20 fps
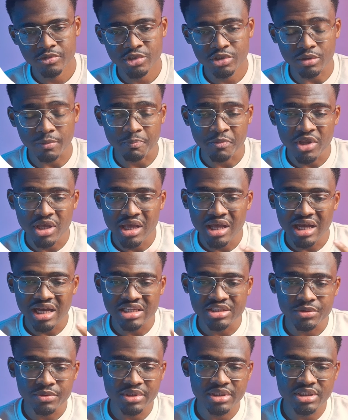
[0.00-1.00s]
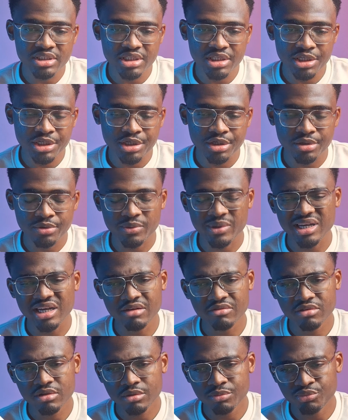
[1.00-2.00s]
So as you can see here, we
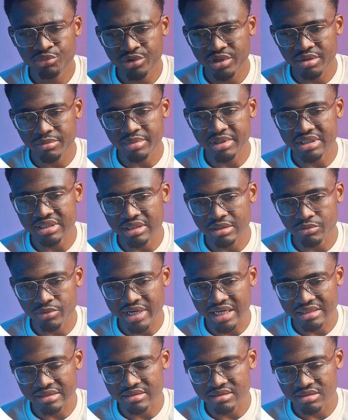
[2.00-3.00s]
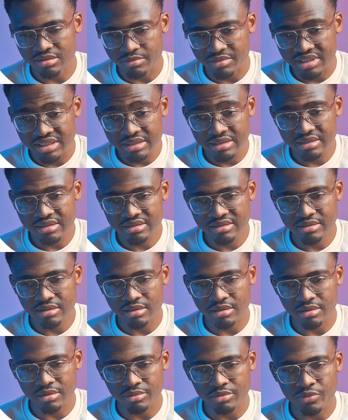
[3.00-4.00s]
have a pretty basic rack system. This is
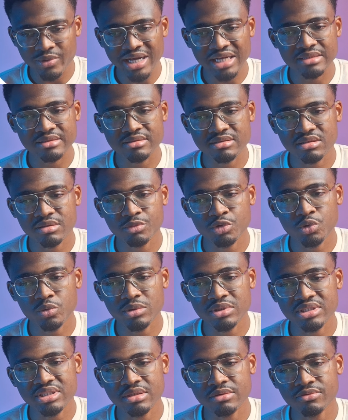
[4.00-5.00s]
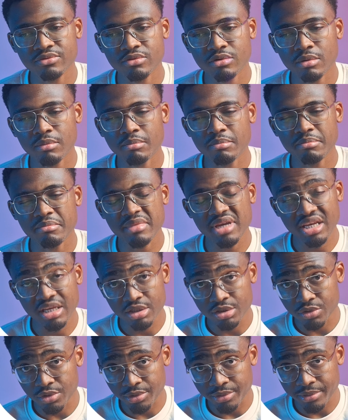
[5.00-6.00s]
the rack system you will see from many
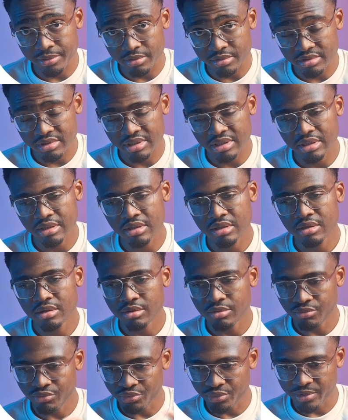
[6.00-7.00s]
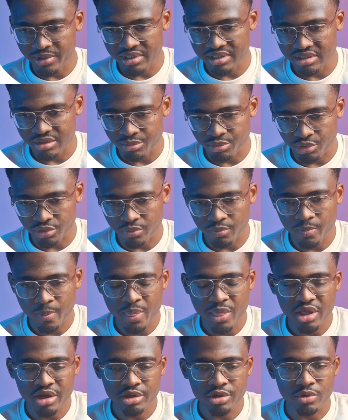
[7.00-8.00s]
tutorials. Pretty simple.
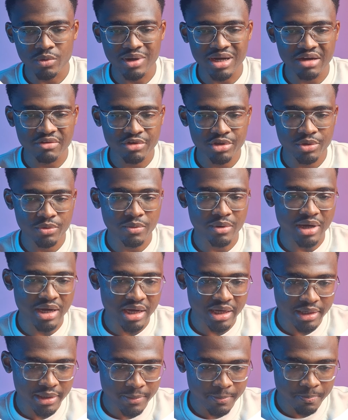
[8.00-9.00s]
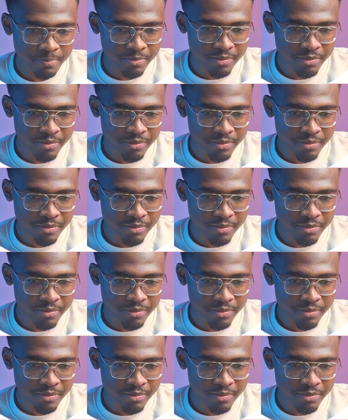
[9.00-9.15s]
You have a UI.